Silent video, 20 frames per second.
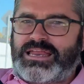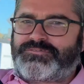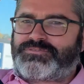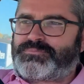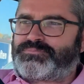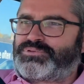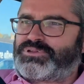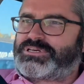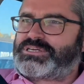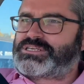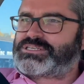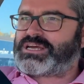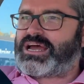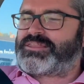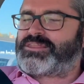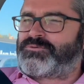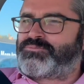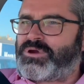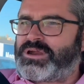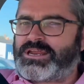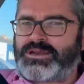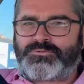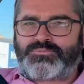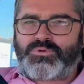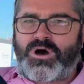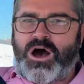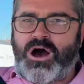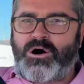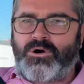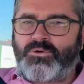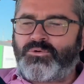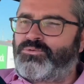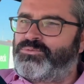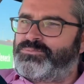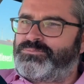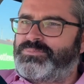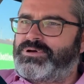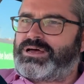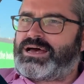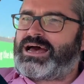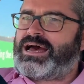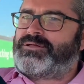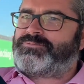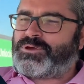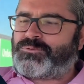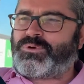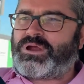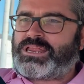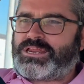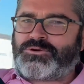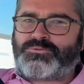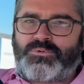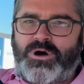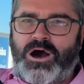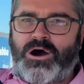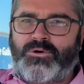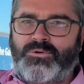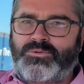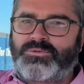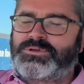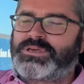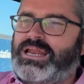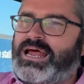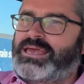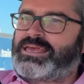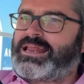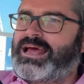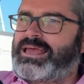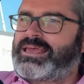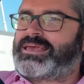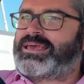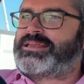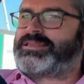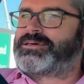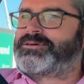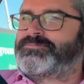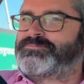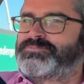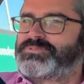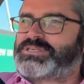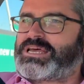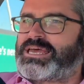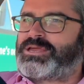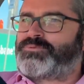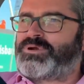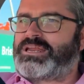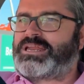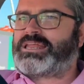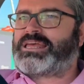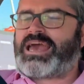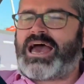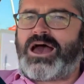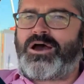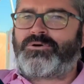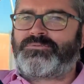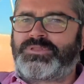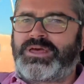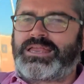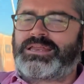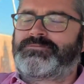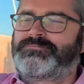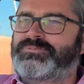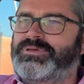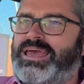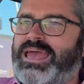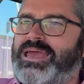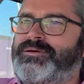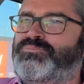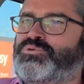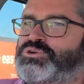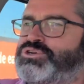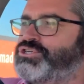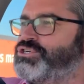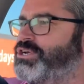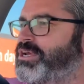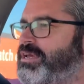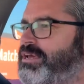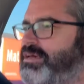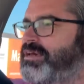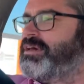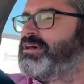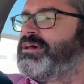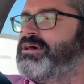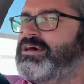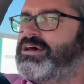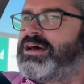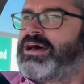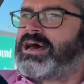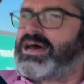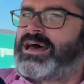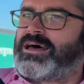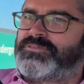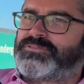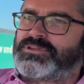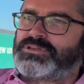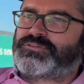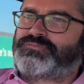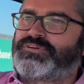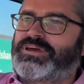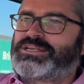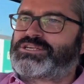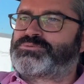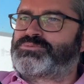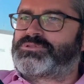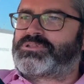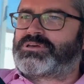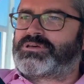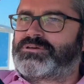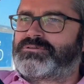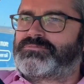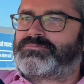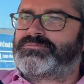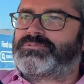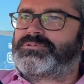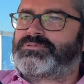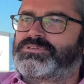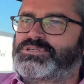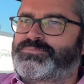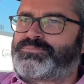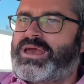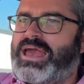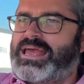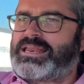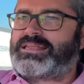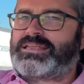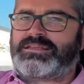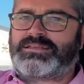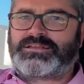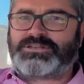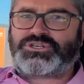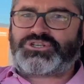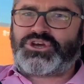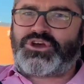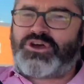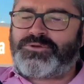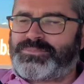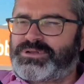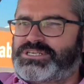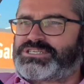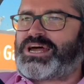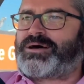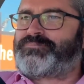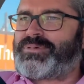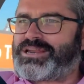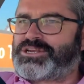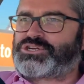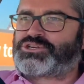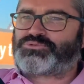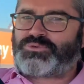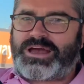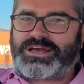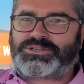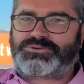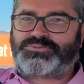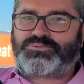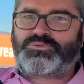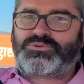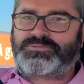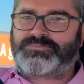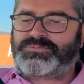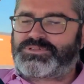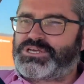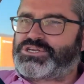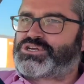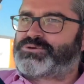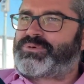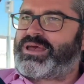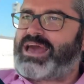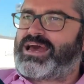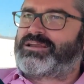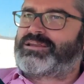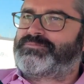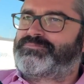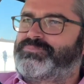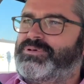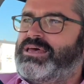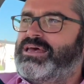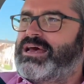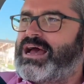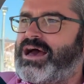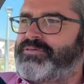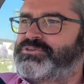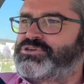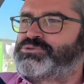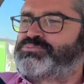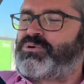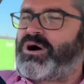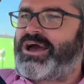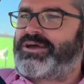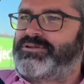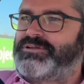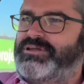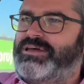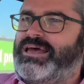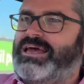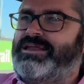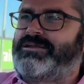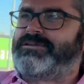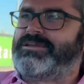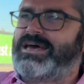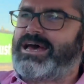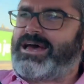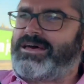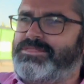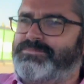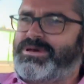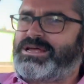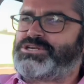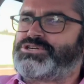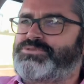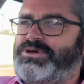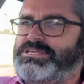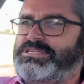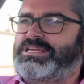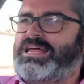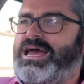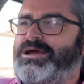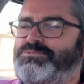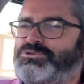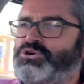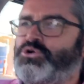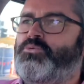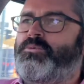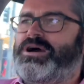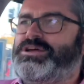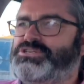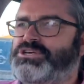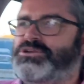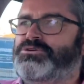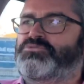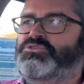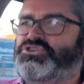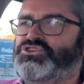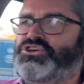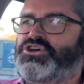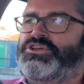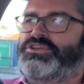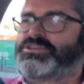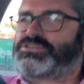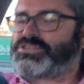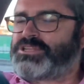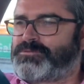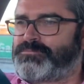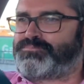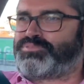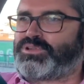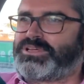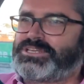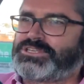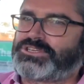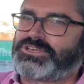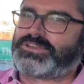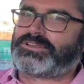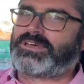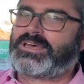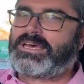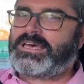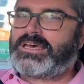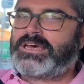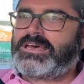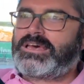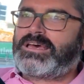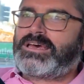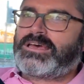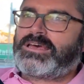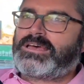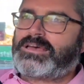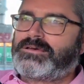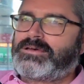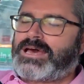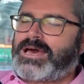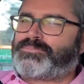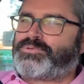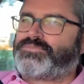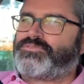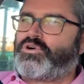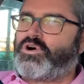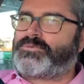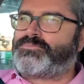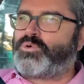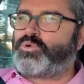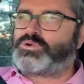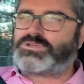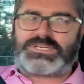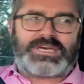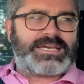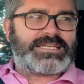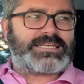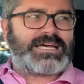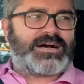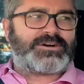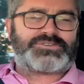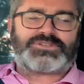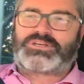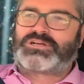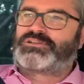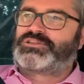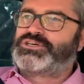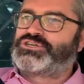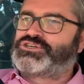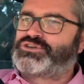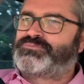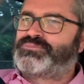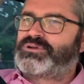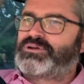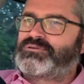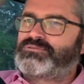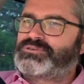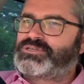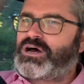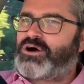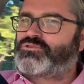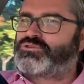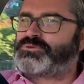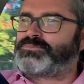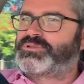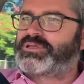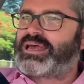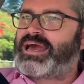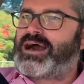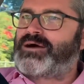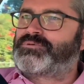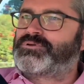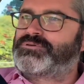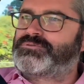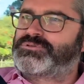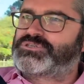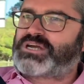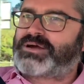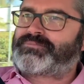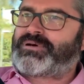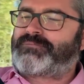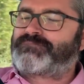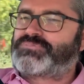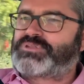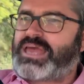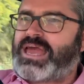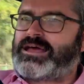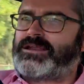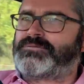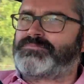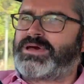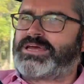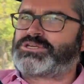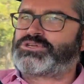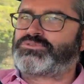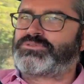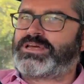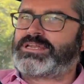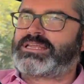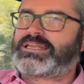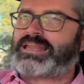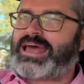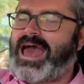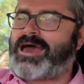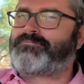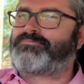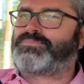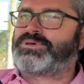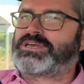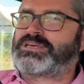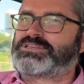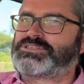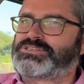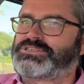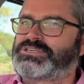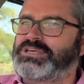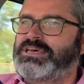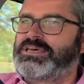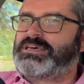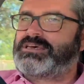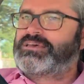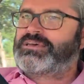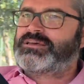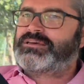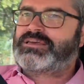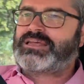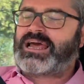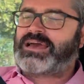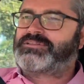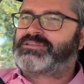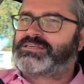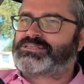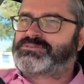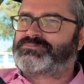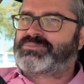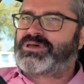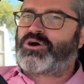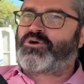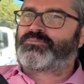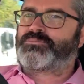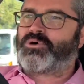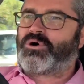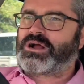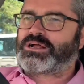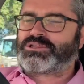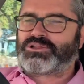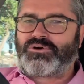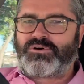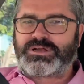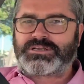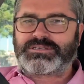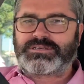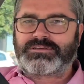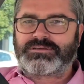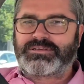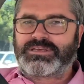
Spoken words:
If the police say they're ready to roll, they're ready to roll. You know, you don't get to say you're ready to go and then ambush the defence with a demanded adjournment. Some magistrates will dish them out, others won't, and the magistrate today was almost going to adjourn it so the police could provide more details of the collision, but I was ultimately able to jump up and down and make sure they didn't happen, because, you know, it doesn't help my client.